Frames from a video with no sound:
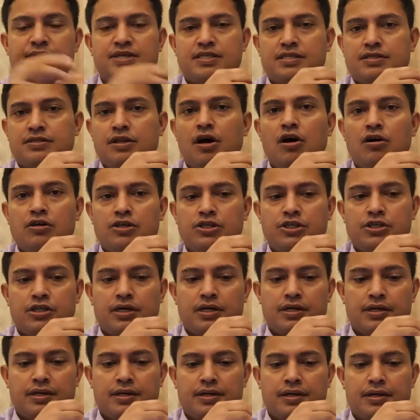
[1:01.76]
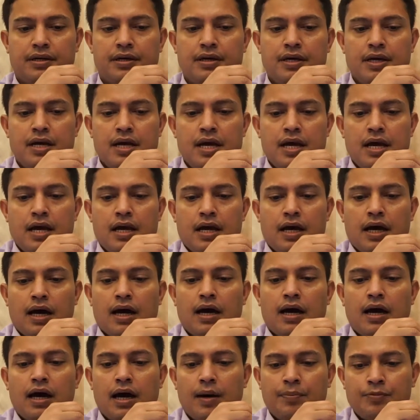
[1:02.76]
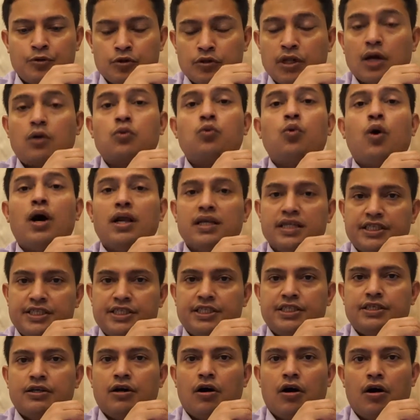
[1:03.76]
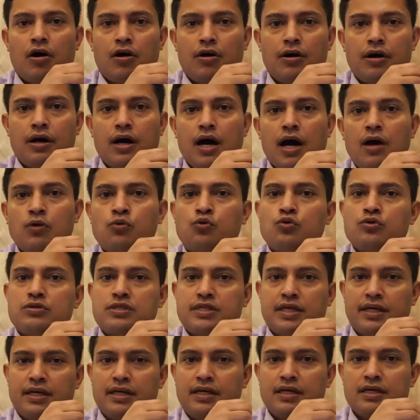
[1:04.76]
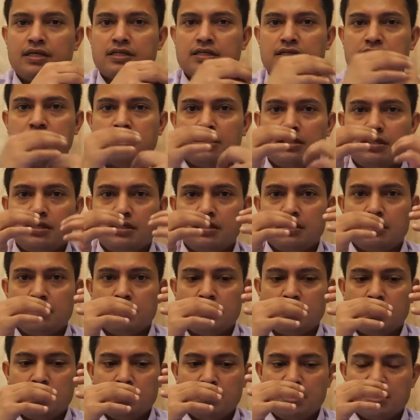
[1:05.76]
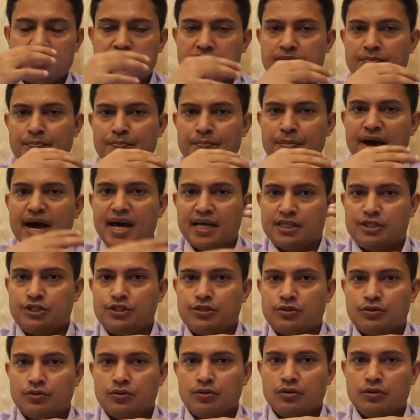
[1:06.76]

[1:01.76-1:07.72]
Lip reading: is not up to the quality, or how to say, is doesn't match